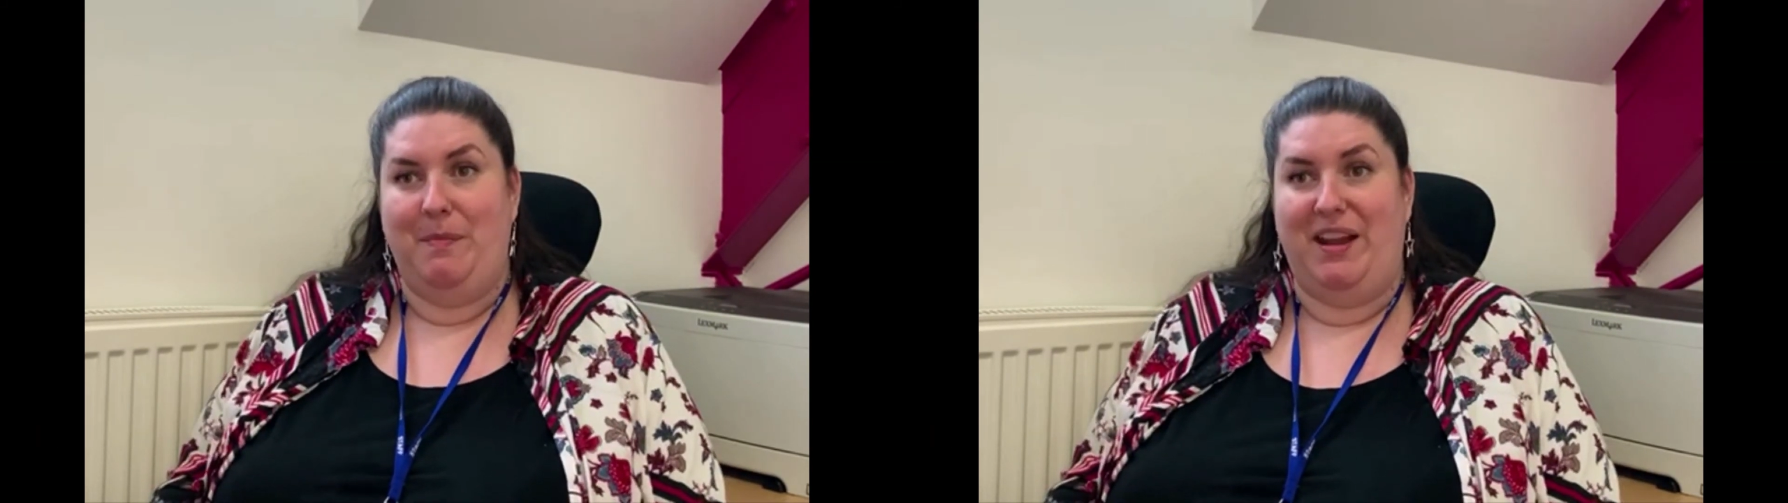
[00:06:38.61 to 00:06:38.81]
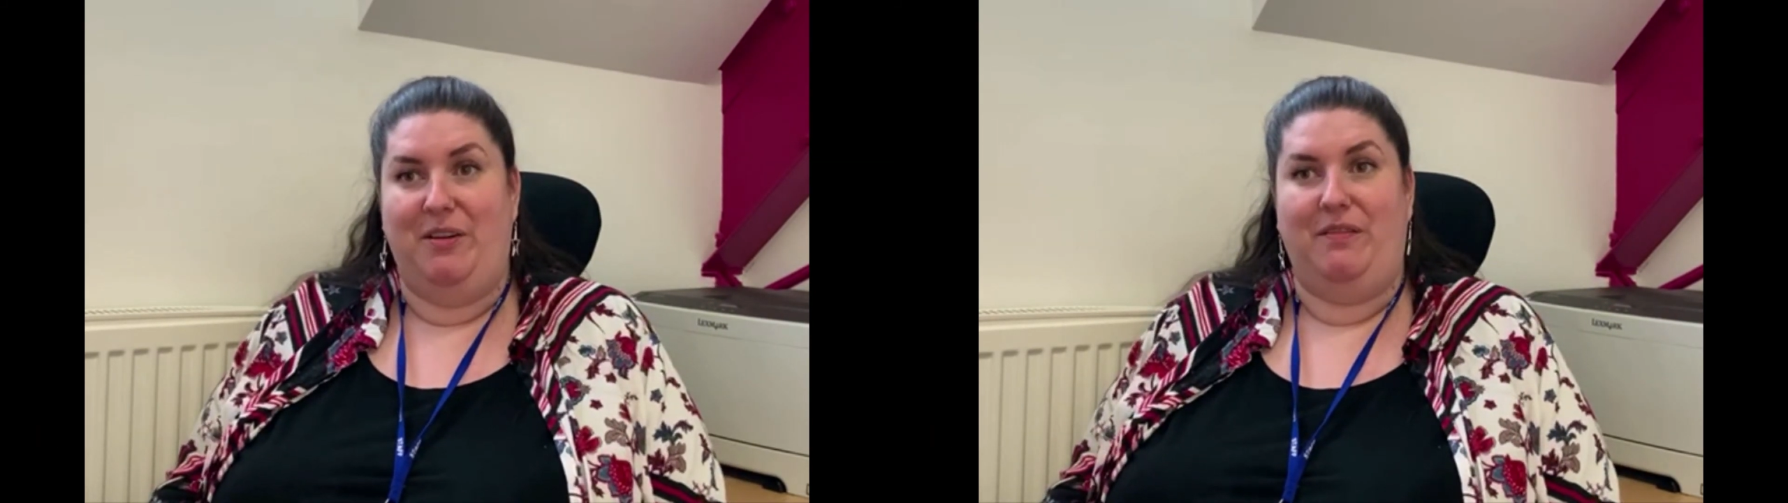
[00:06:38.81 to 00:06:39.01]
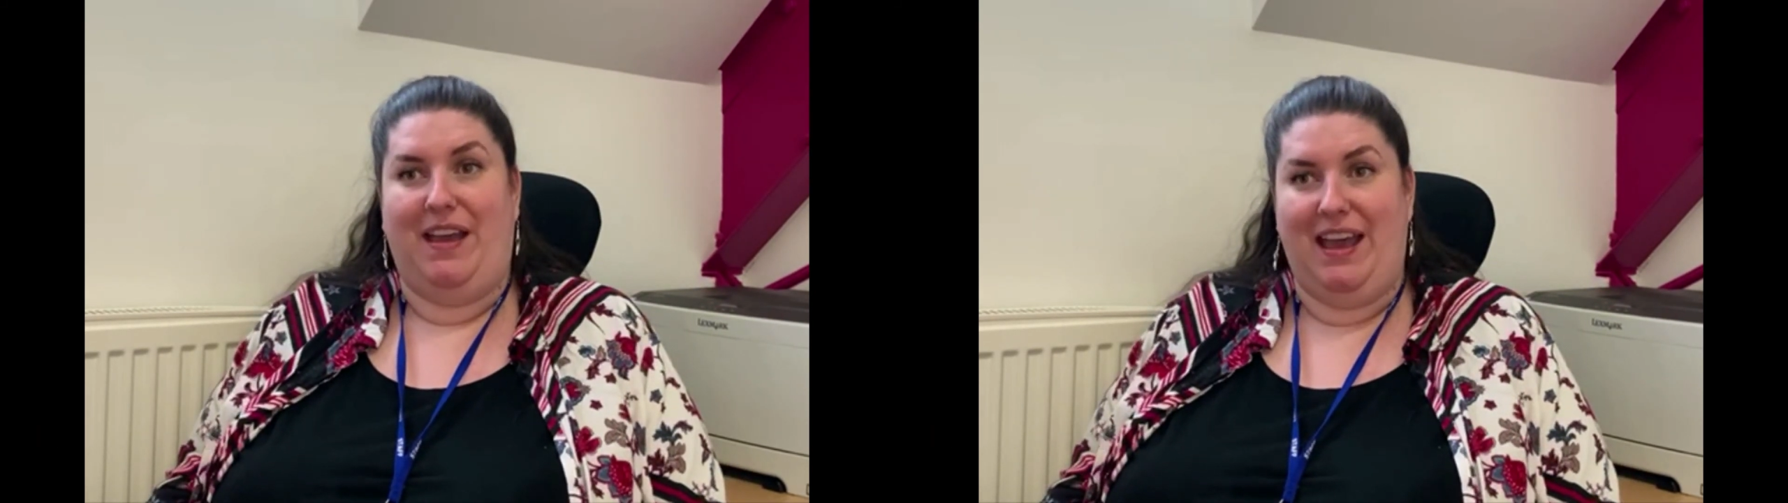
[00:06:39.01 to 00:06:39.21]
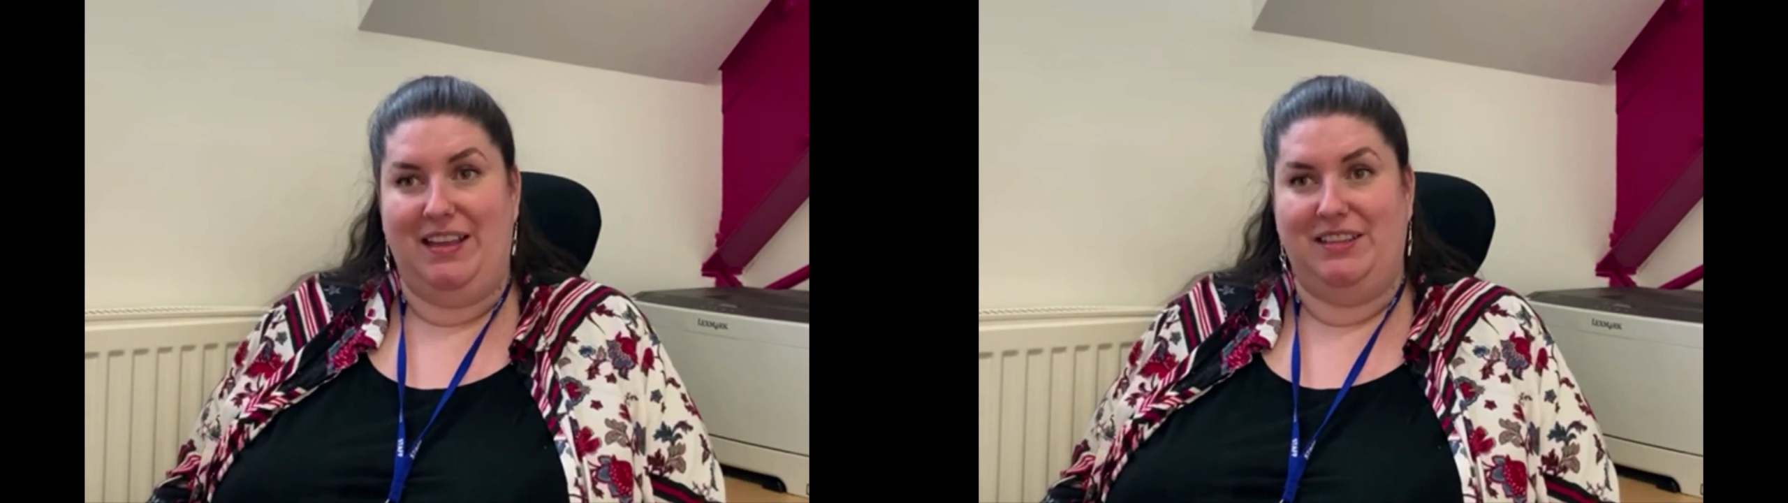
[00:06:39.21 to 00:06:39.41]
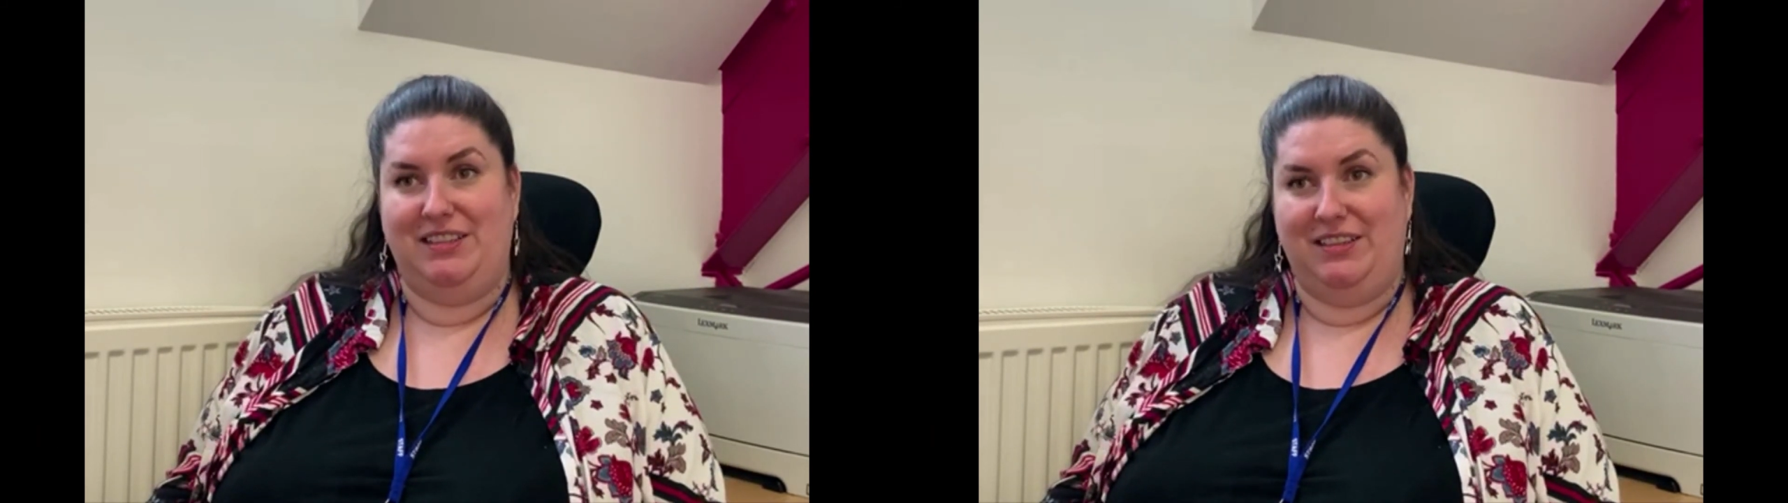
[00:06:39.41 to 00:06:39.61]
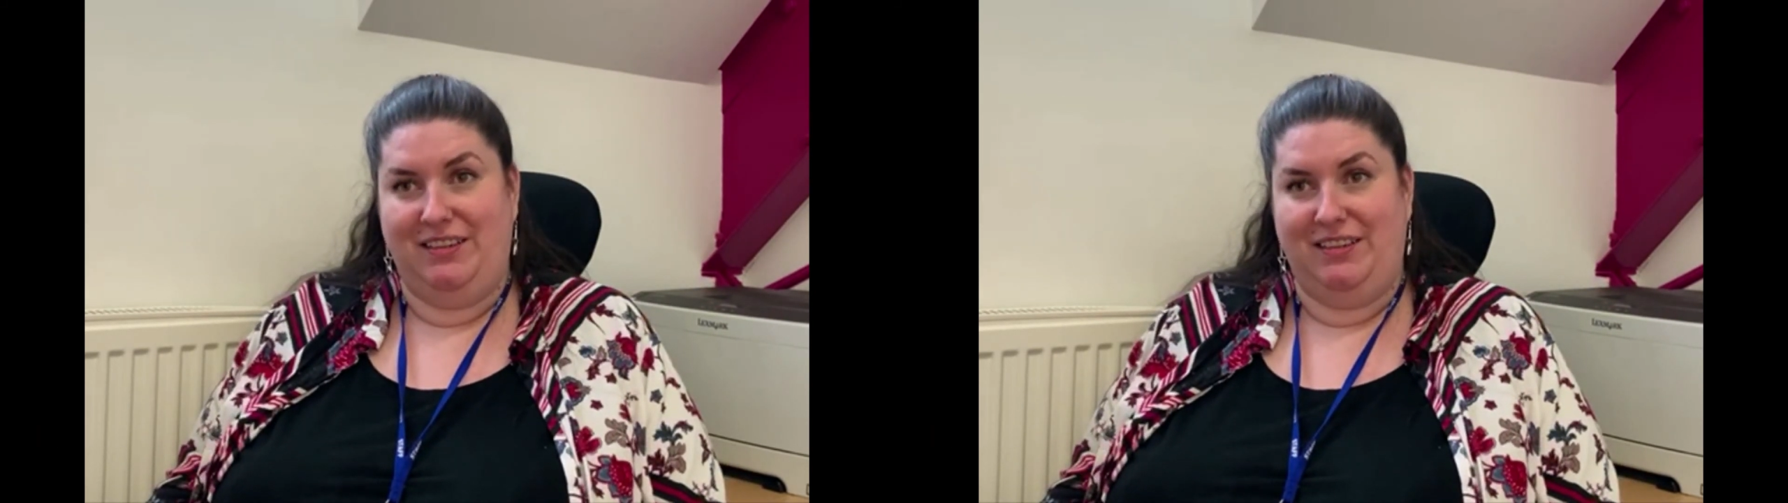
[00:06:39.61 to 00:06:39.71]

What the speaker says: may not have had